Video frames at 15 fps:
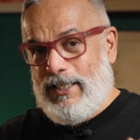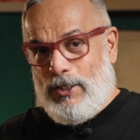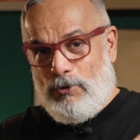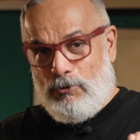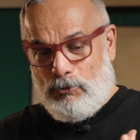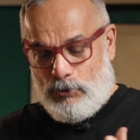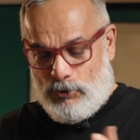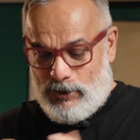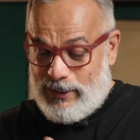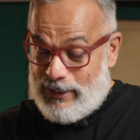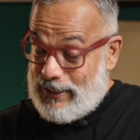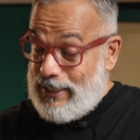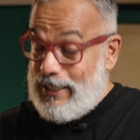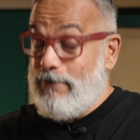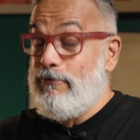user
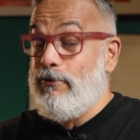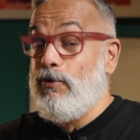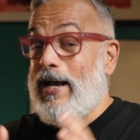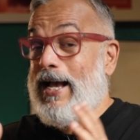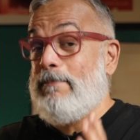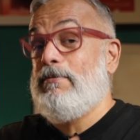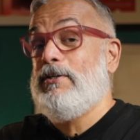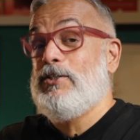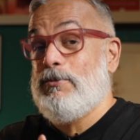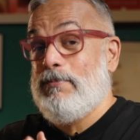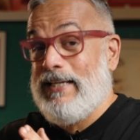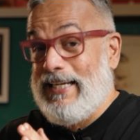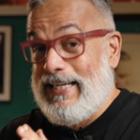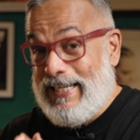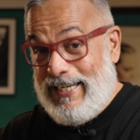and if you happen to
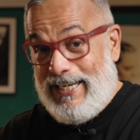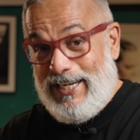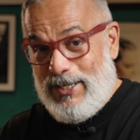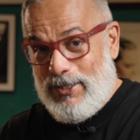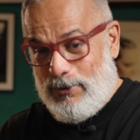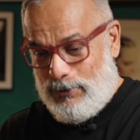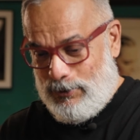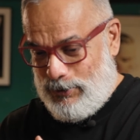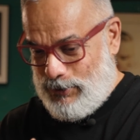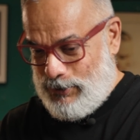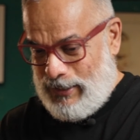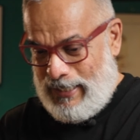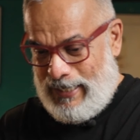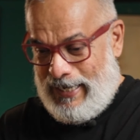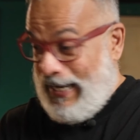be
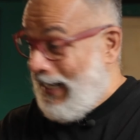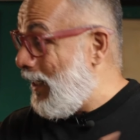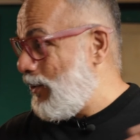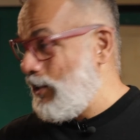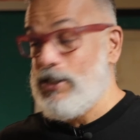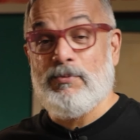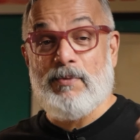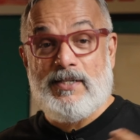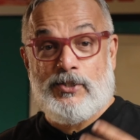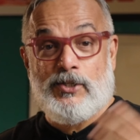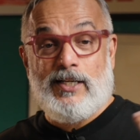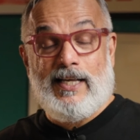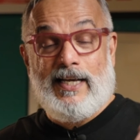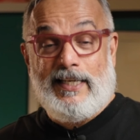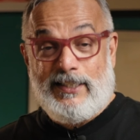indoors in a
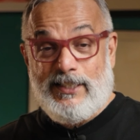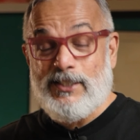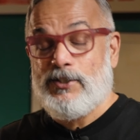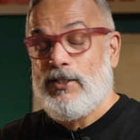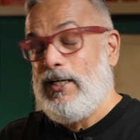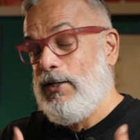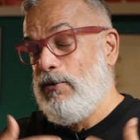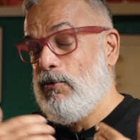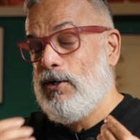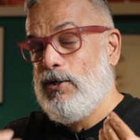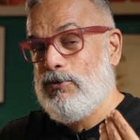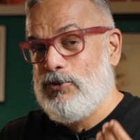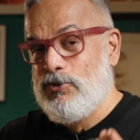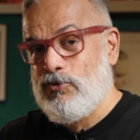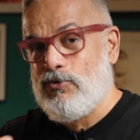situation like this and you want
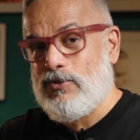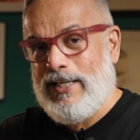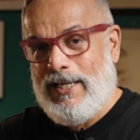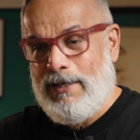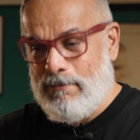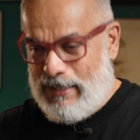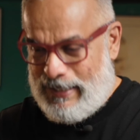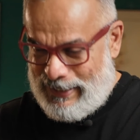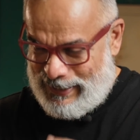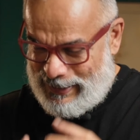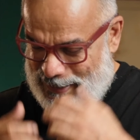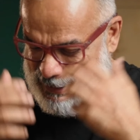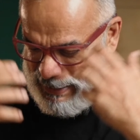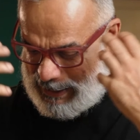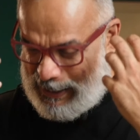to stream an
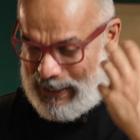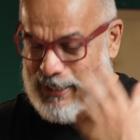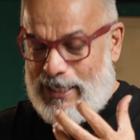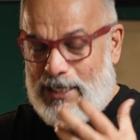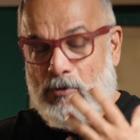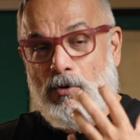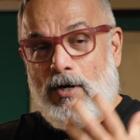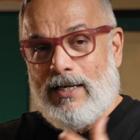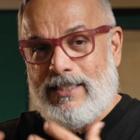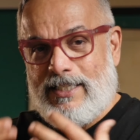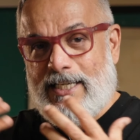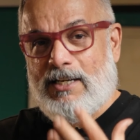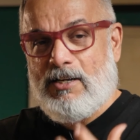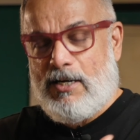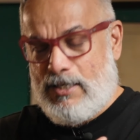high
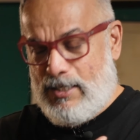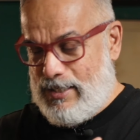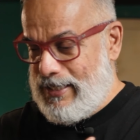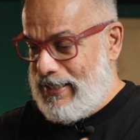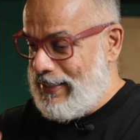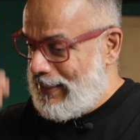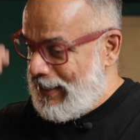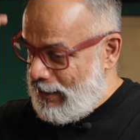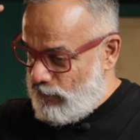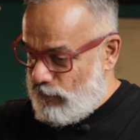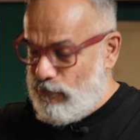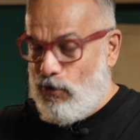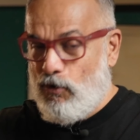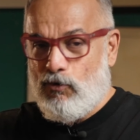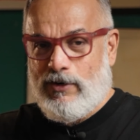quality content in
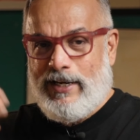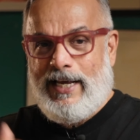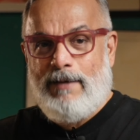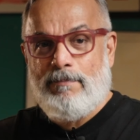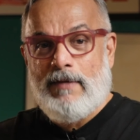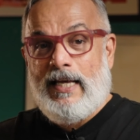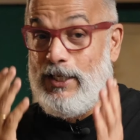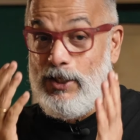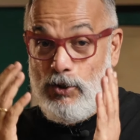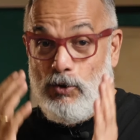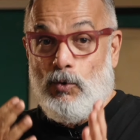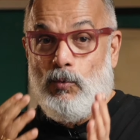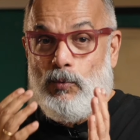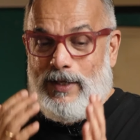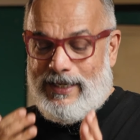4K, you
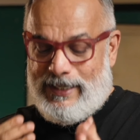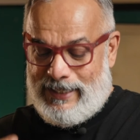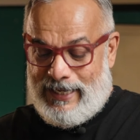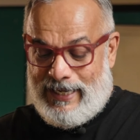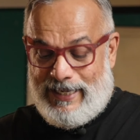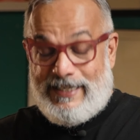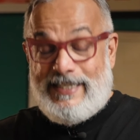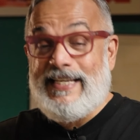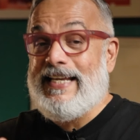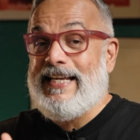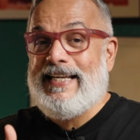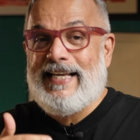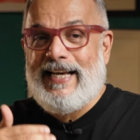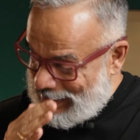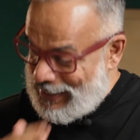will
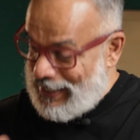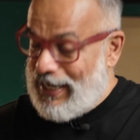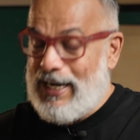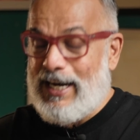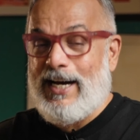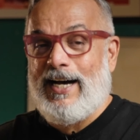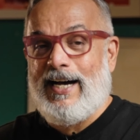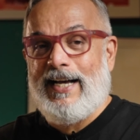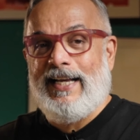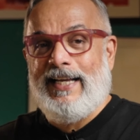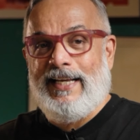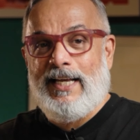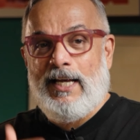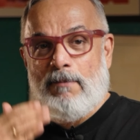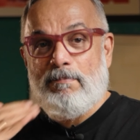need a
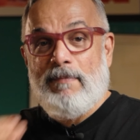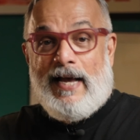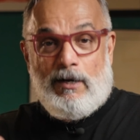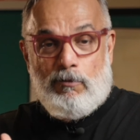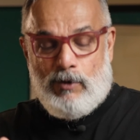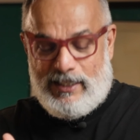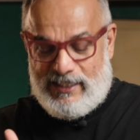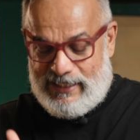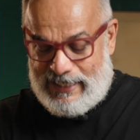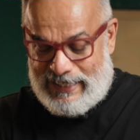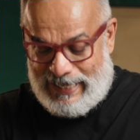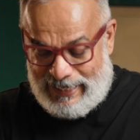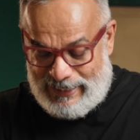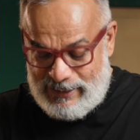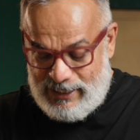high bandwidth
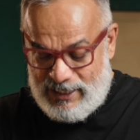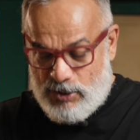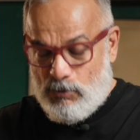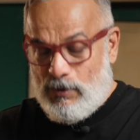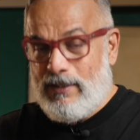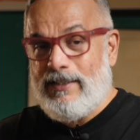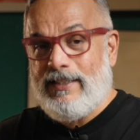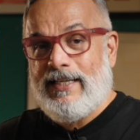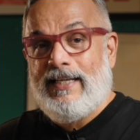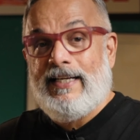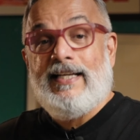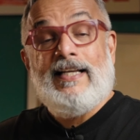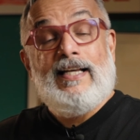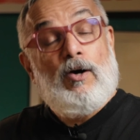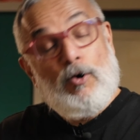LAN network.
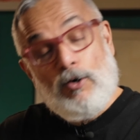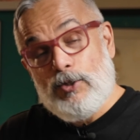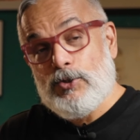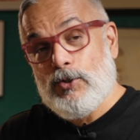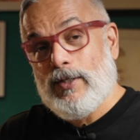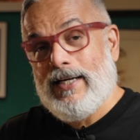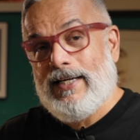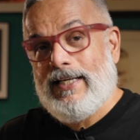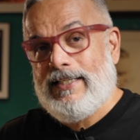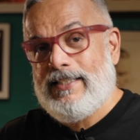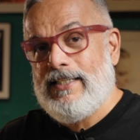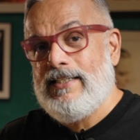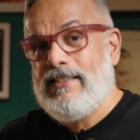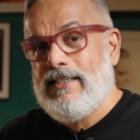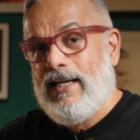Also connect
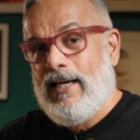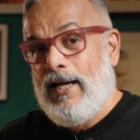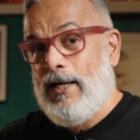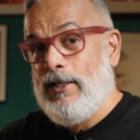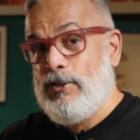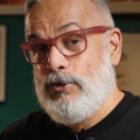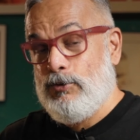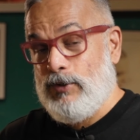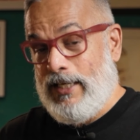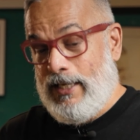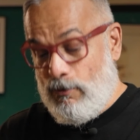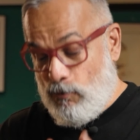it to the